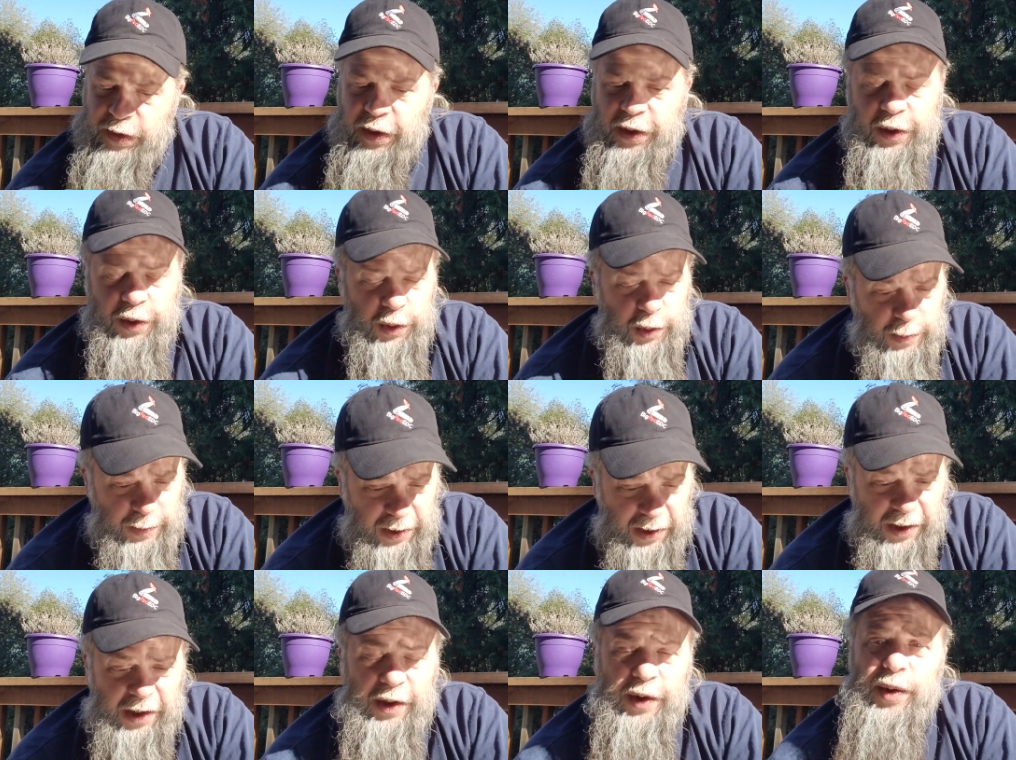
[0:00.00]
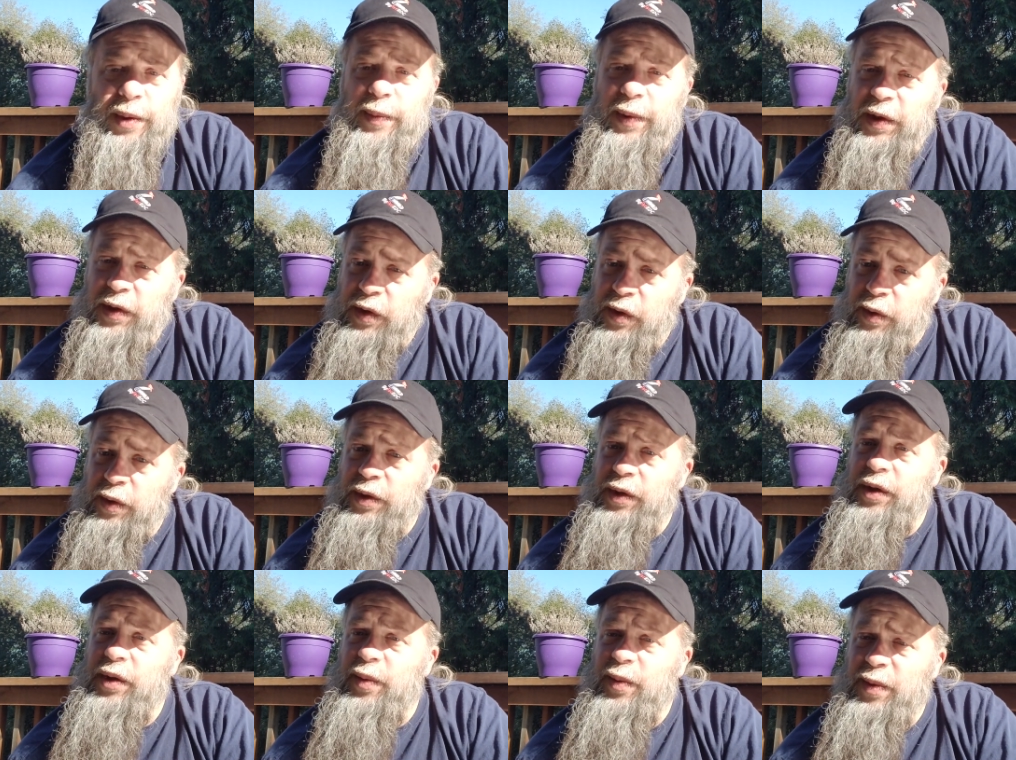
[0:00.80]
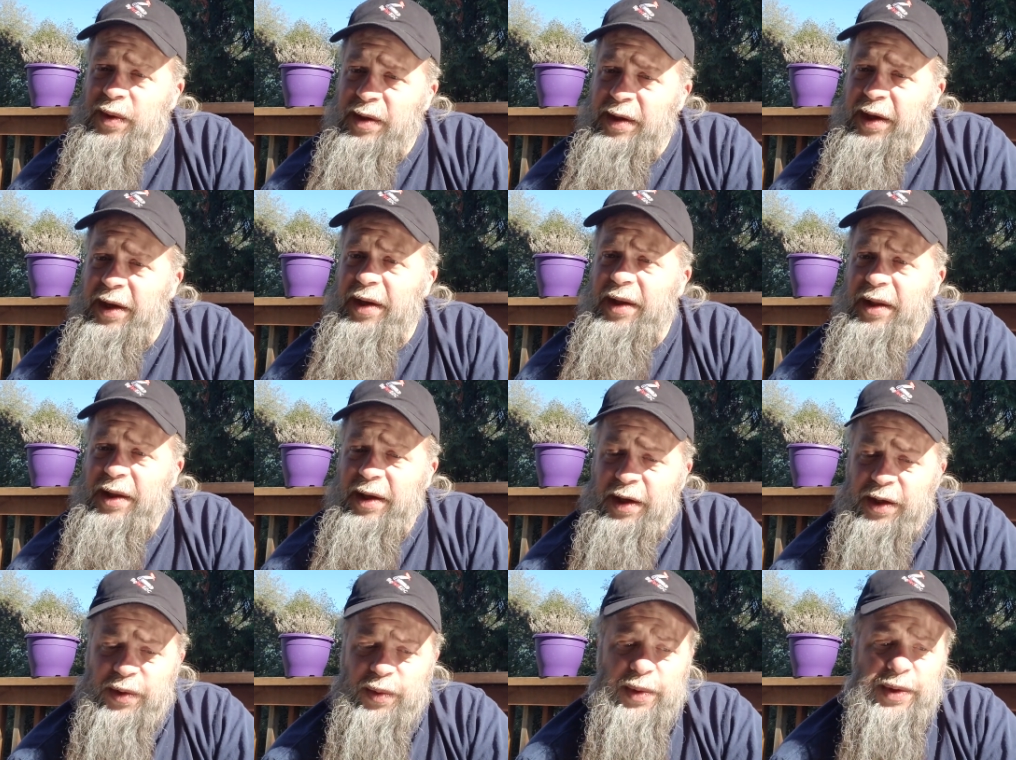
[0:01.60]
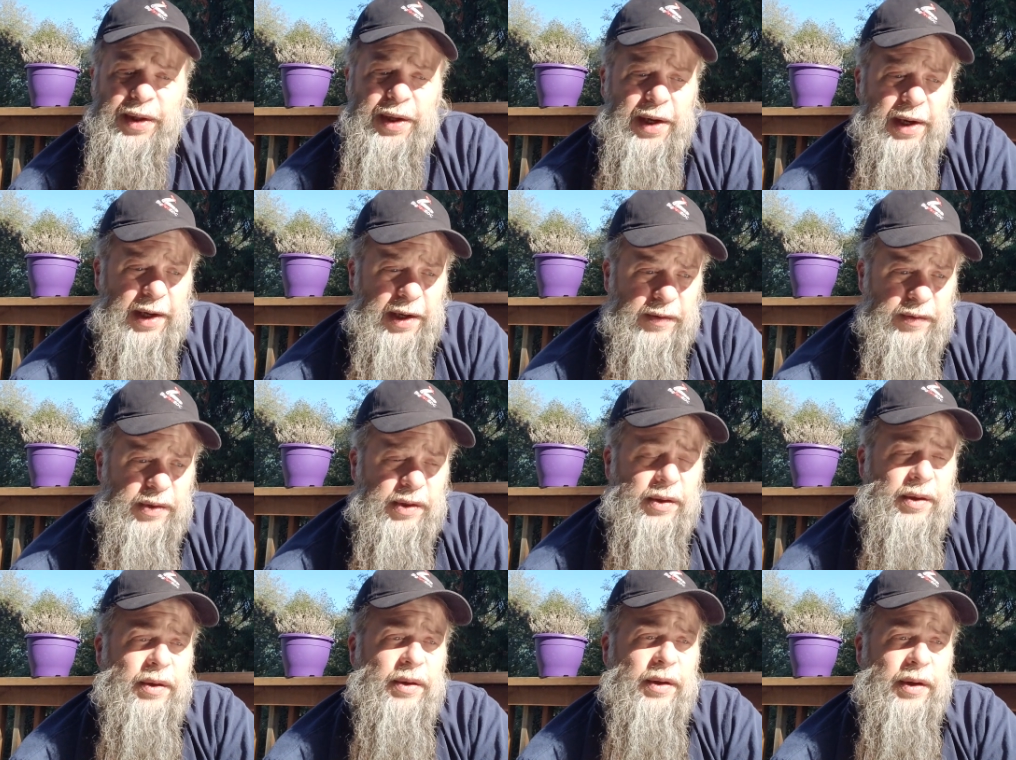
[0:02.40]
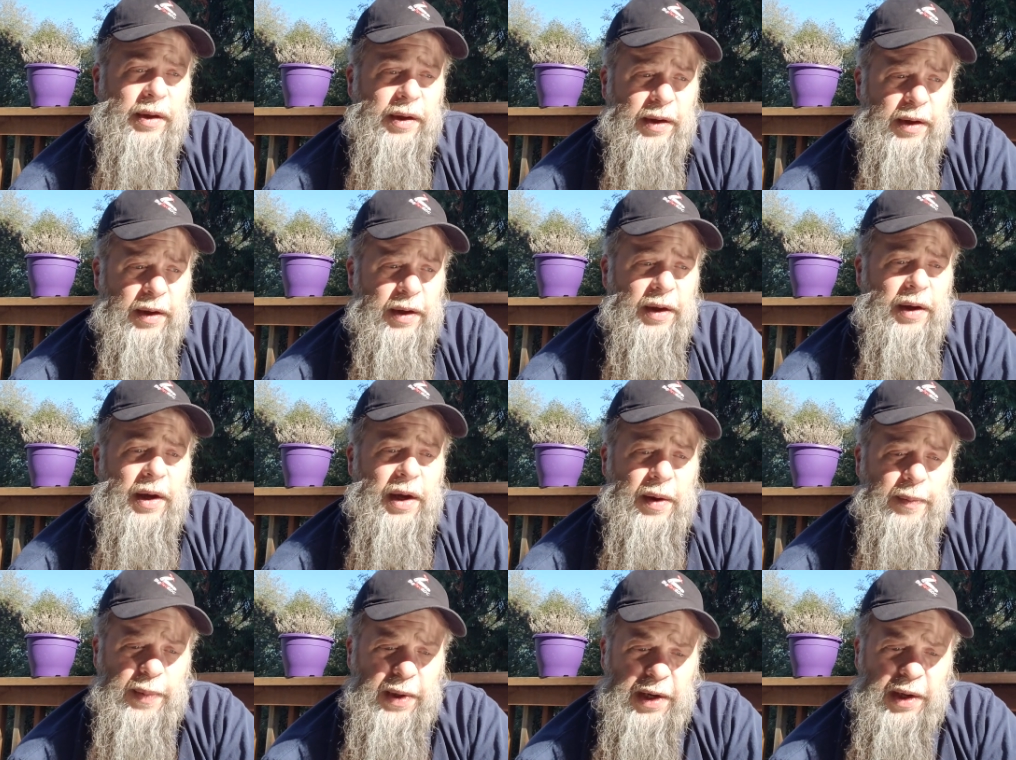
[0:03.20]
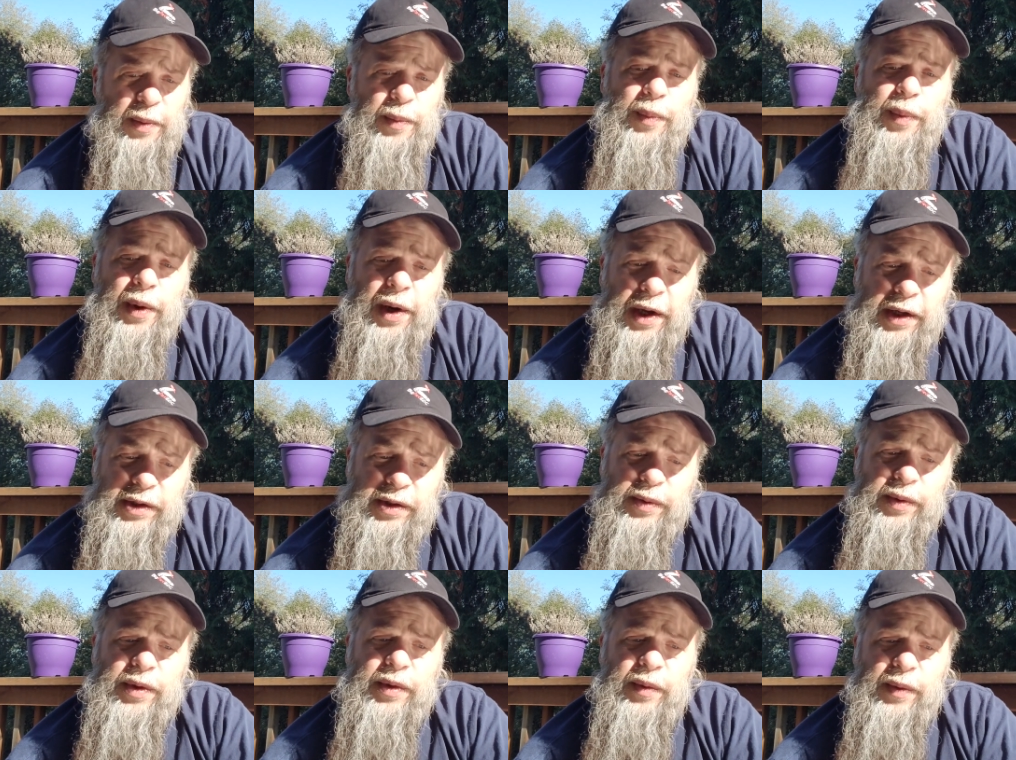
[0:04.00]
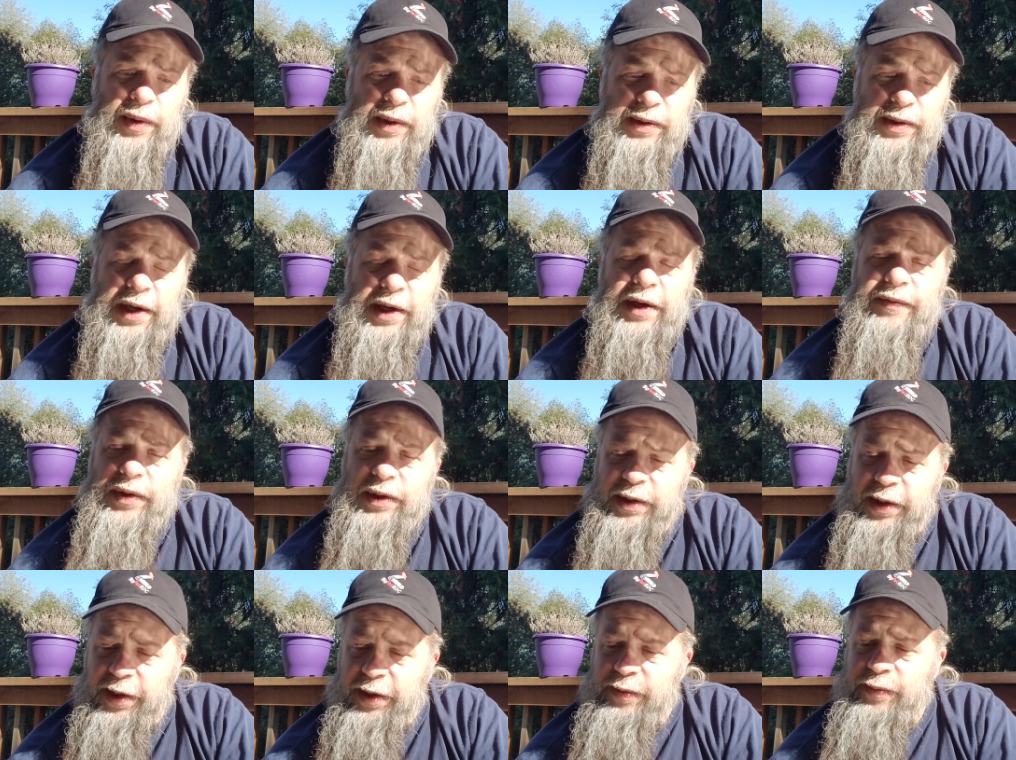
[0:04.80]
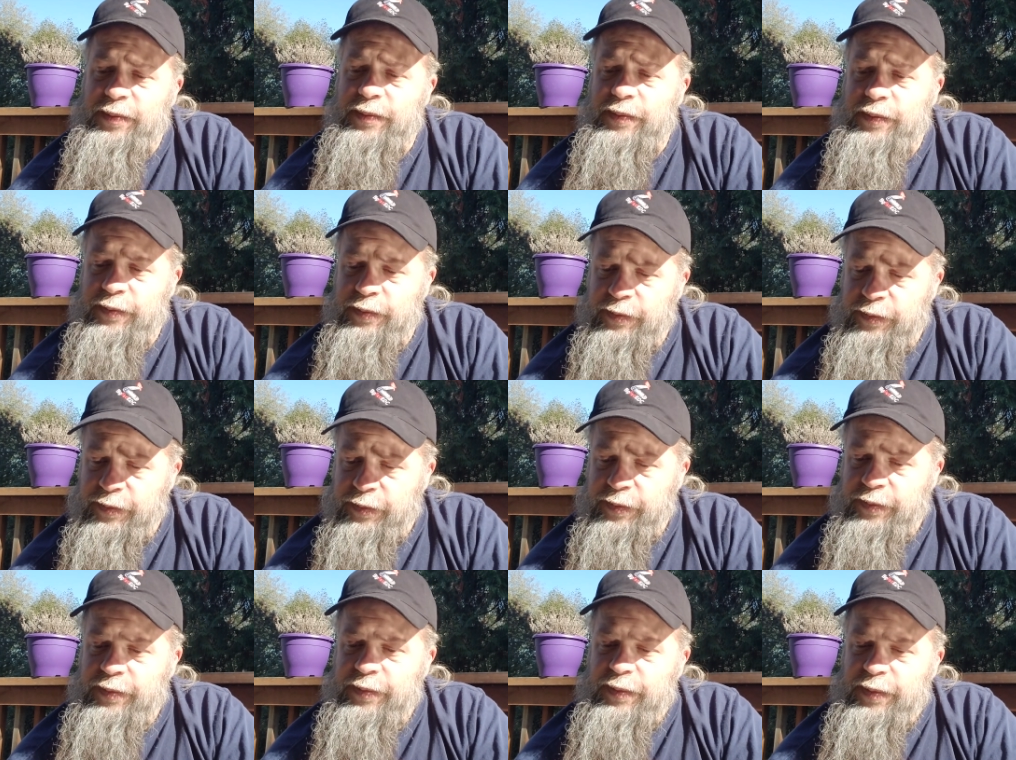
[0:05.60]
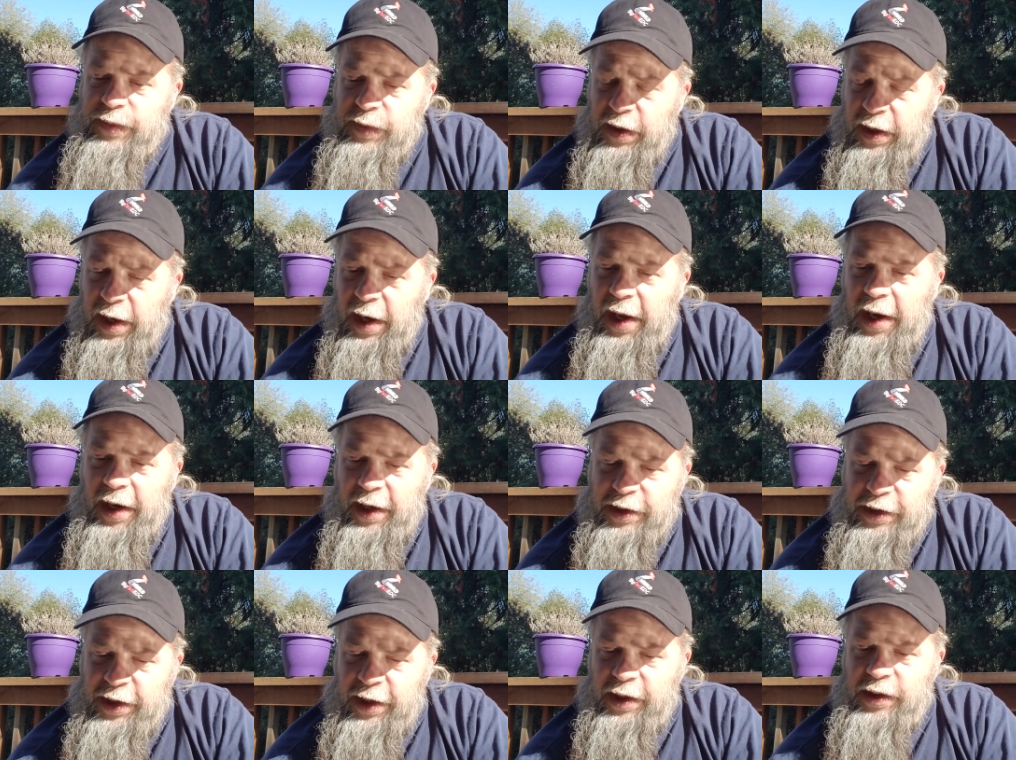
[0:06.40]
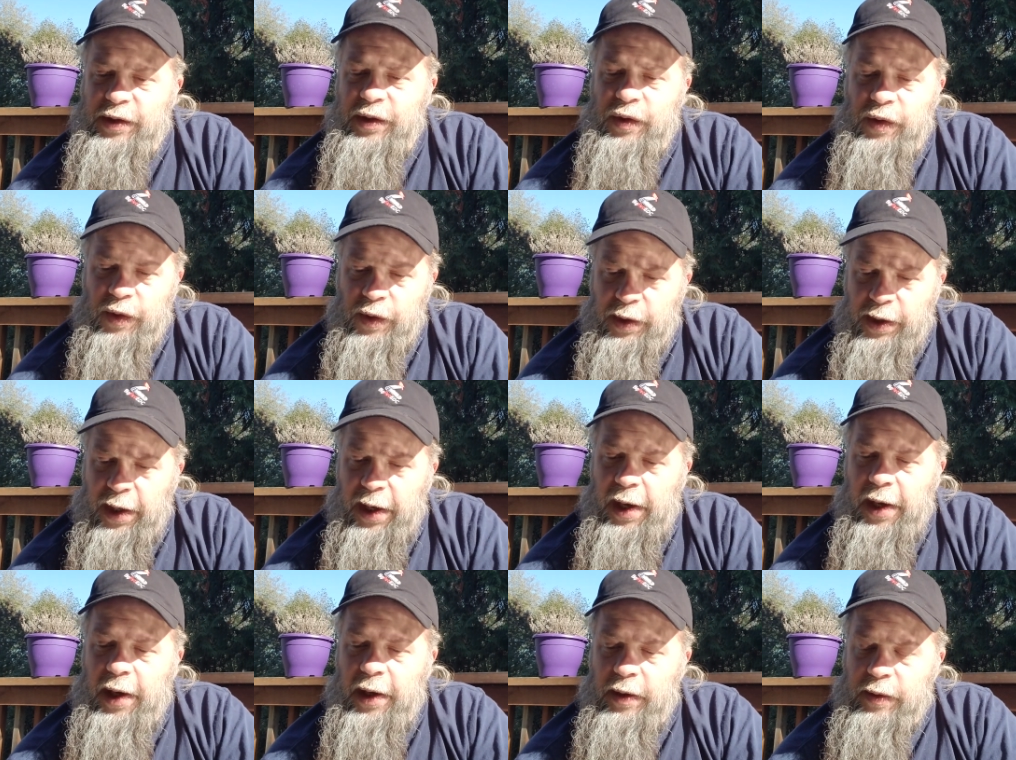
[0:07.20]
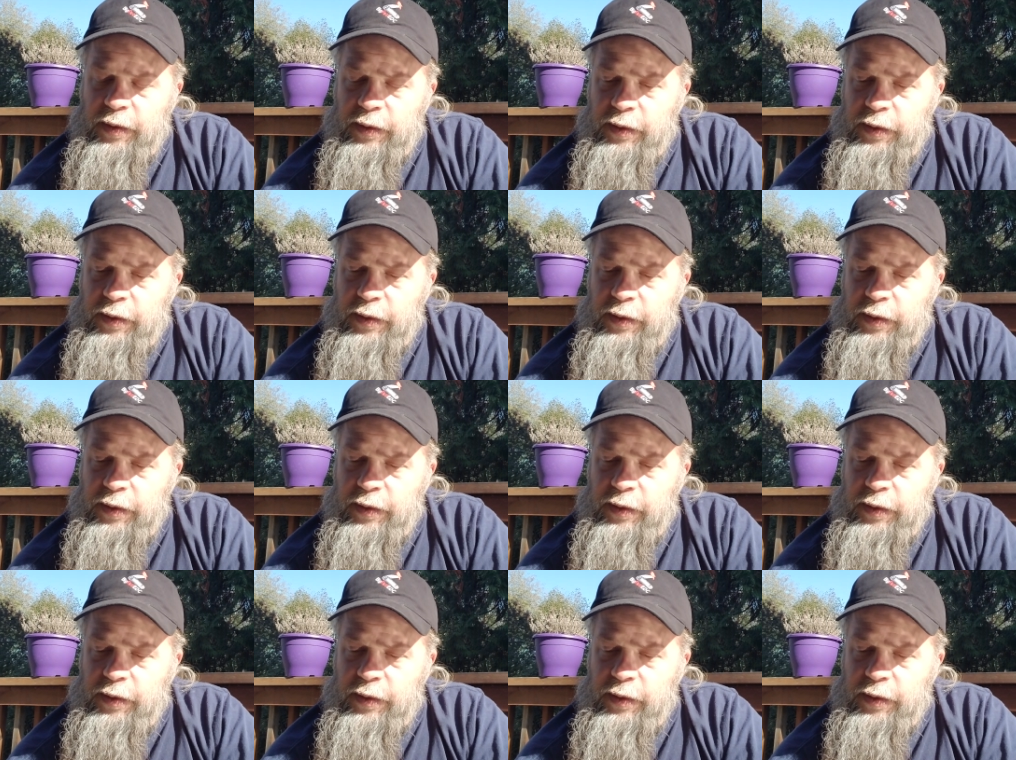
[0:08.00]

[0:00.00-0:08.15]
Kubi's doing some really good things with knives. I've been impressed with the ones I've seen and had a chance to look at.